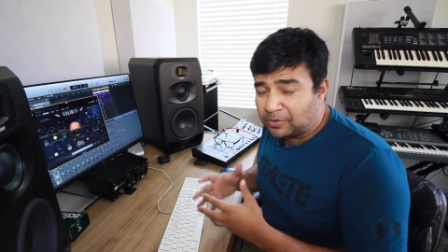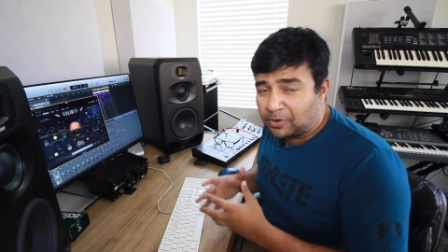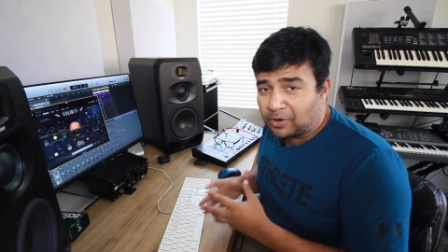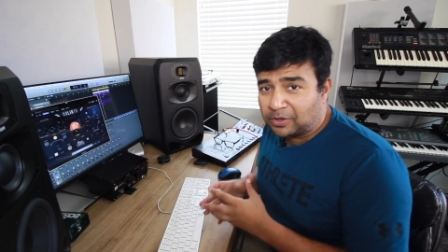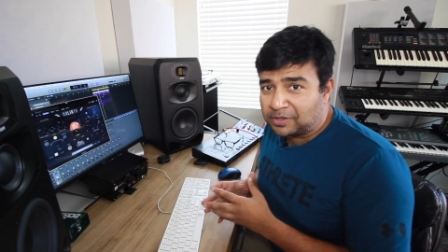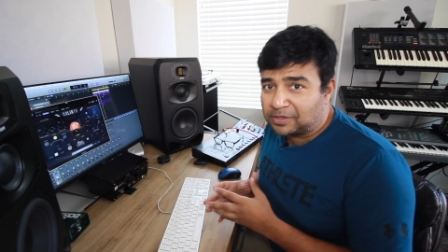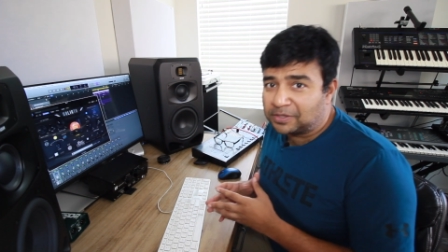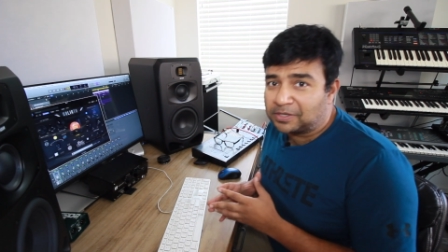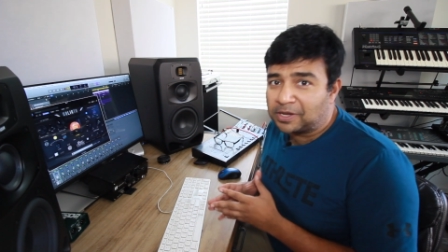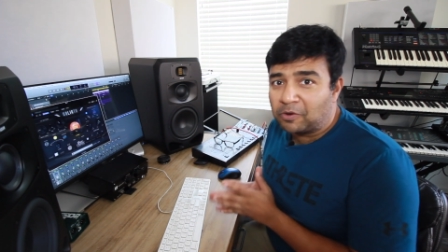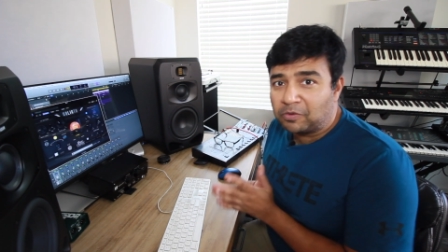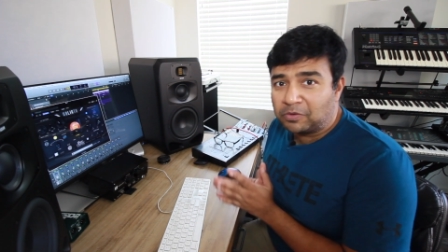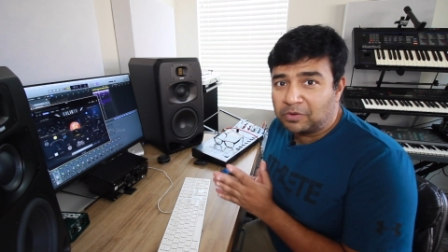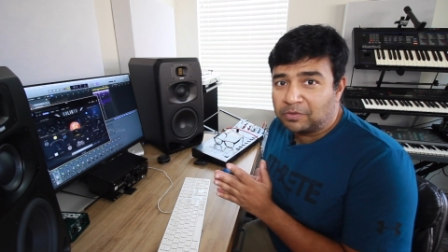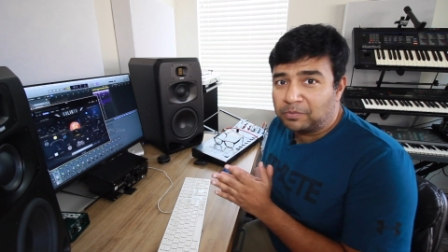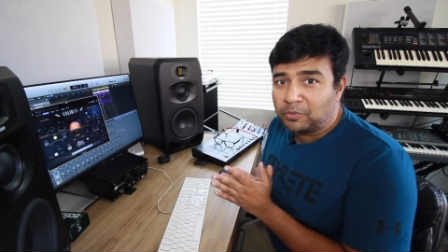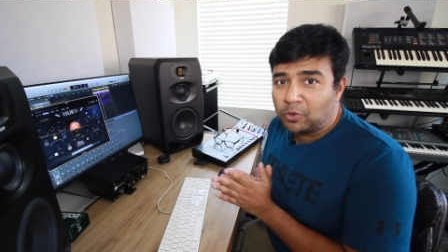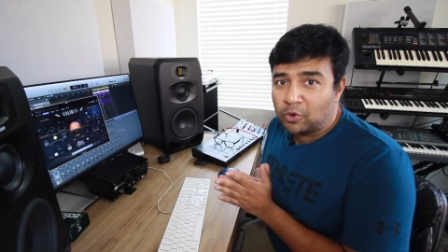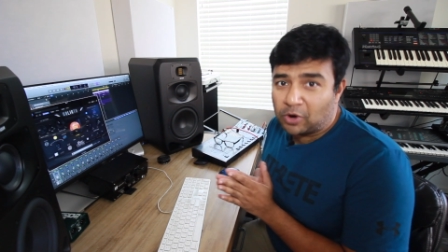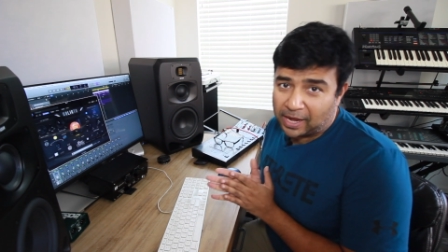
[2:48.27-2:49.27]
on the sound,
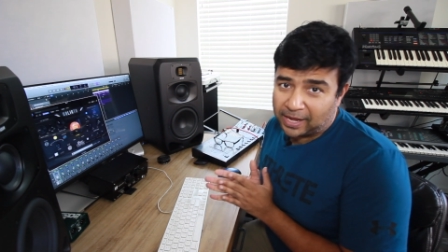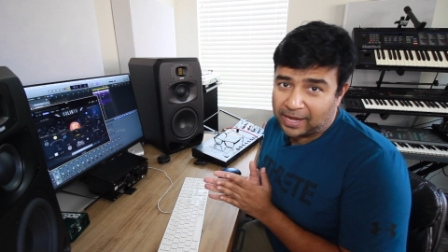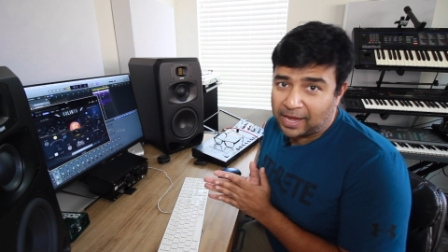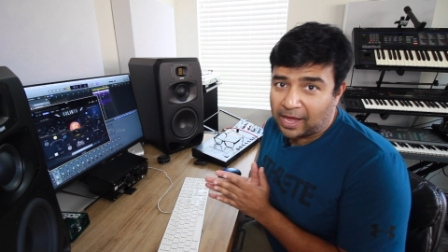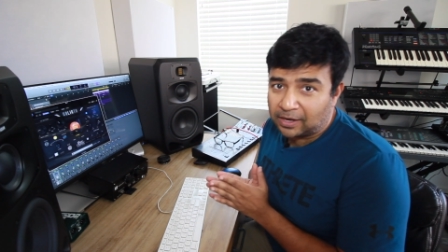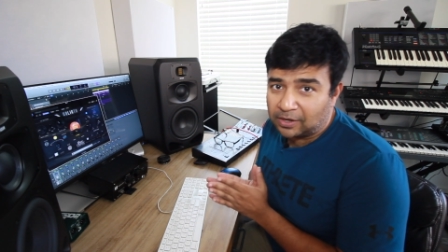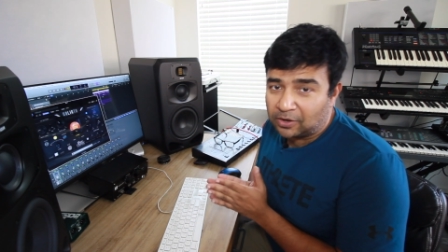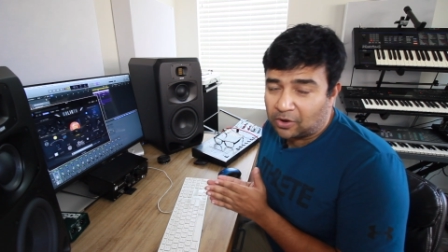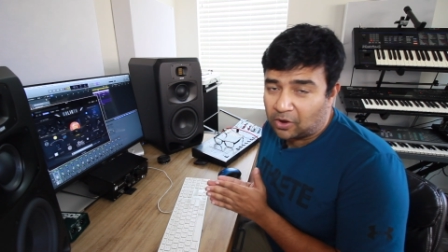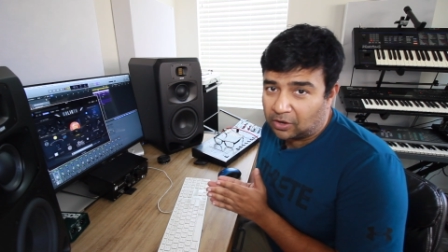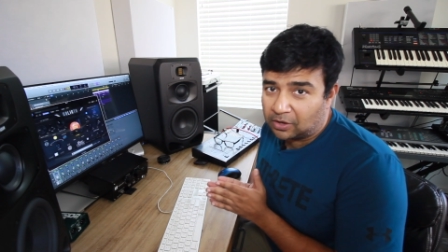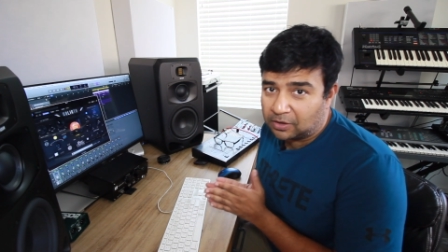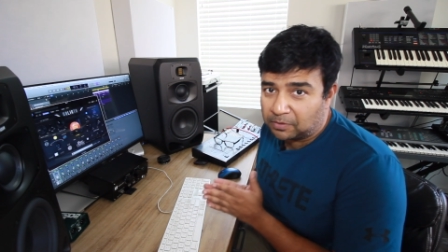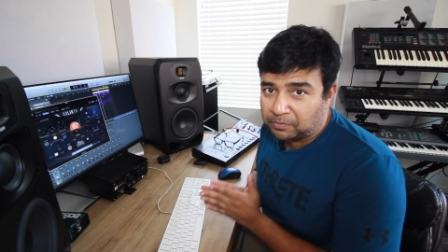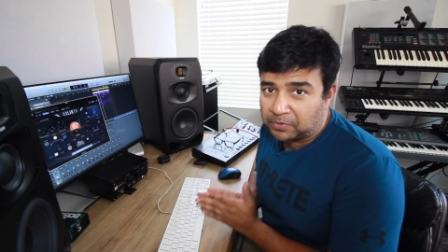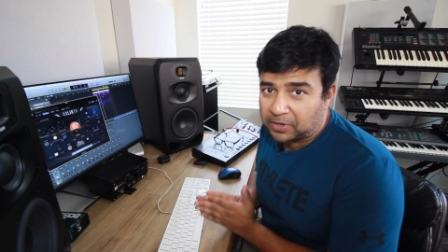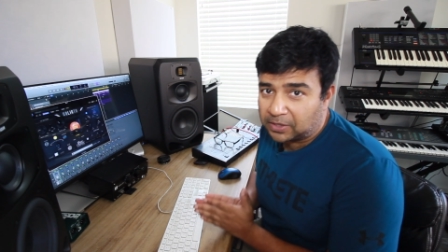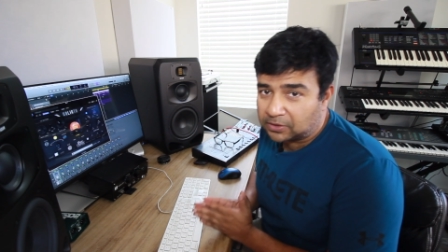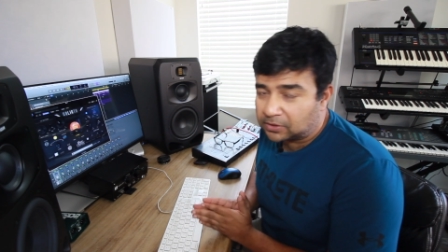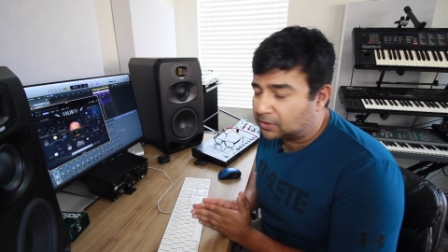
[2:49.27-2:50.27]
more like analog
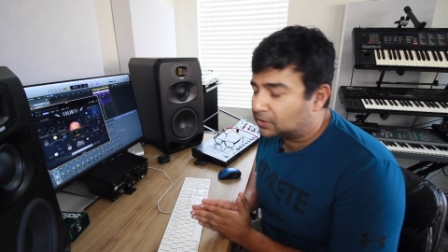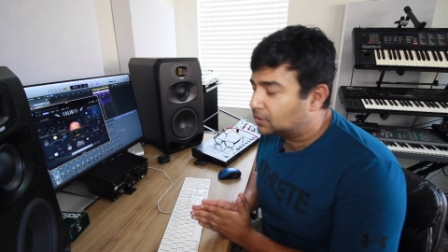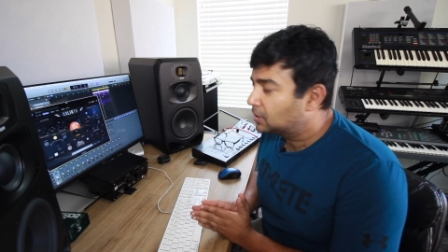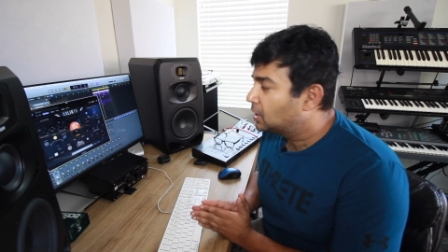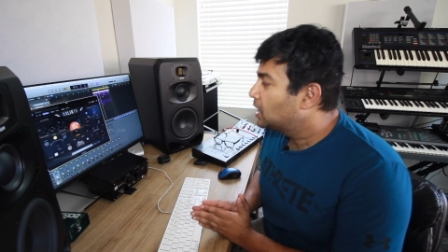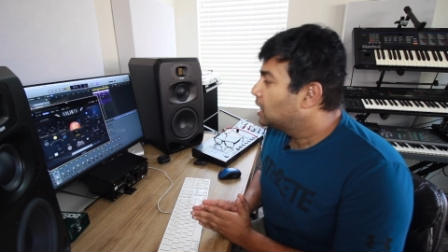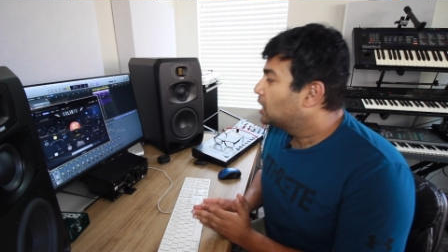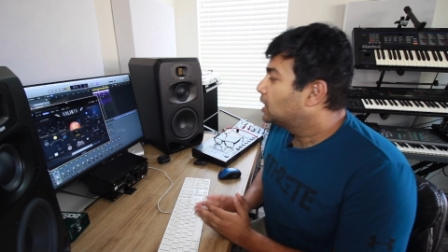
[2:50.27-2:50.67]
compressors.